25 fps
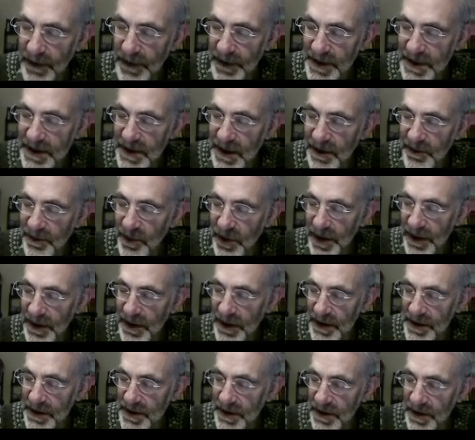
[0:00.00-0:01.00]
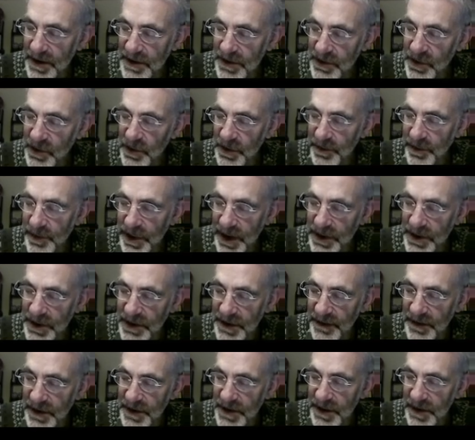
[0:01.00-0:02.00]
subring. Let's draw a picture
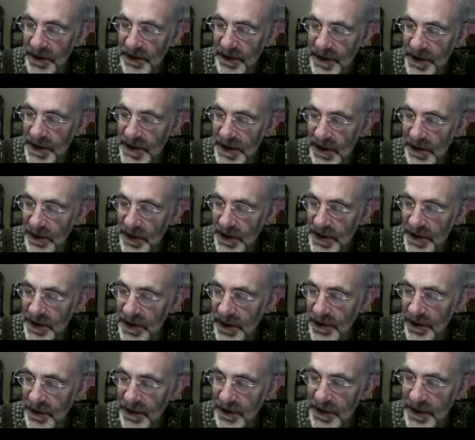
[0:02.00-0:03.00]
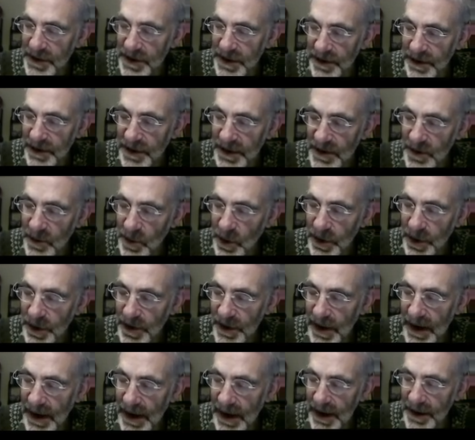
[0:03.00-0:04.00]
of it so you can see what's going on. So here's
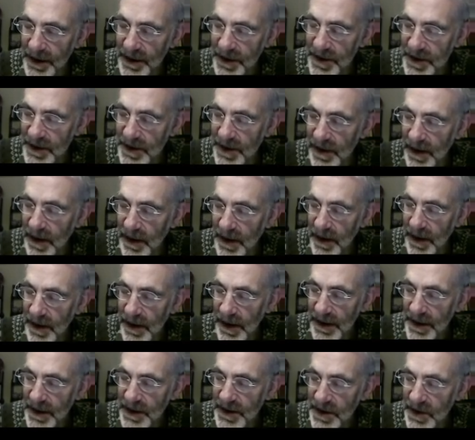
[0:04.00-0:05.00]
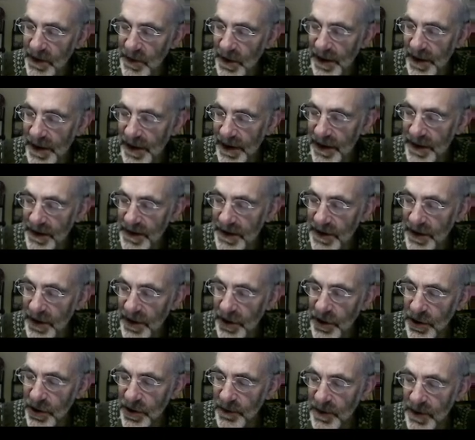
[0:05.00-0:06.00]
1x, x squared, x
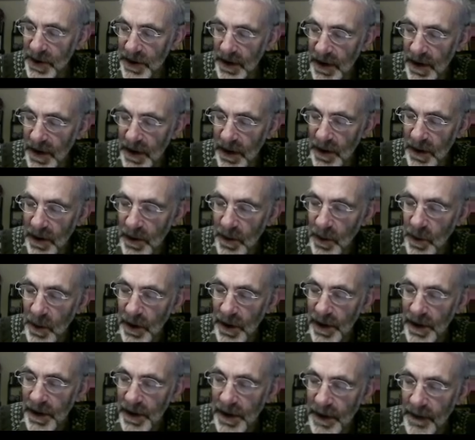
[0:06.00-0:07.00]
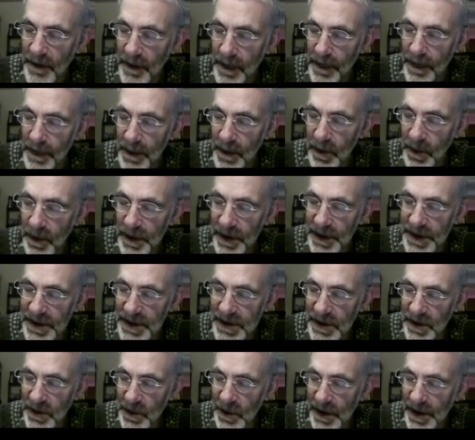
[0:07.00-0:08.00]
cubed, y
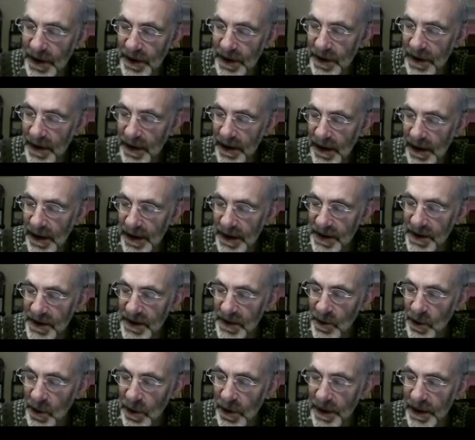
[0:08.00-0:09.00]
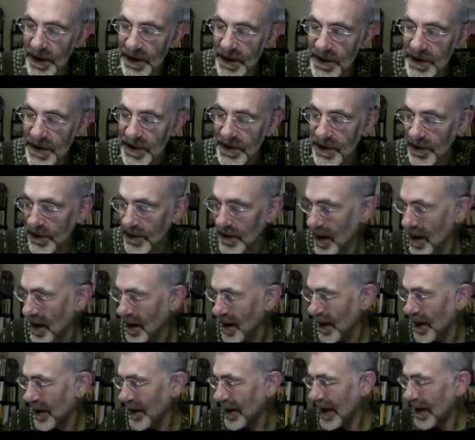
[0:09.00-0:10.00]
squared, xy, and so on.
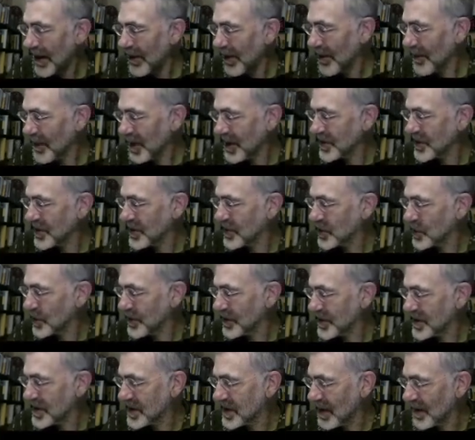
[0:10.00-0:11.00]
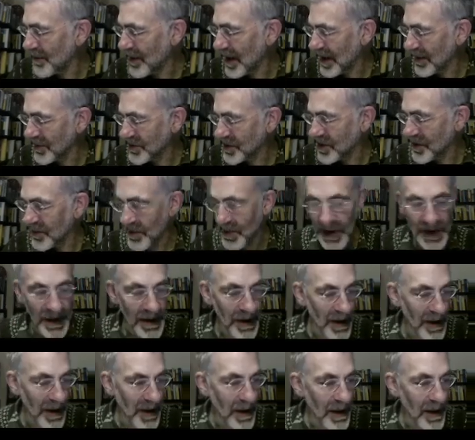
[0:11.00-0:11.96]
And now I'm going to draw a subalgebra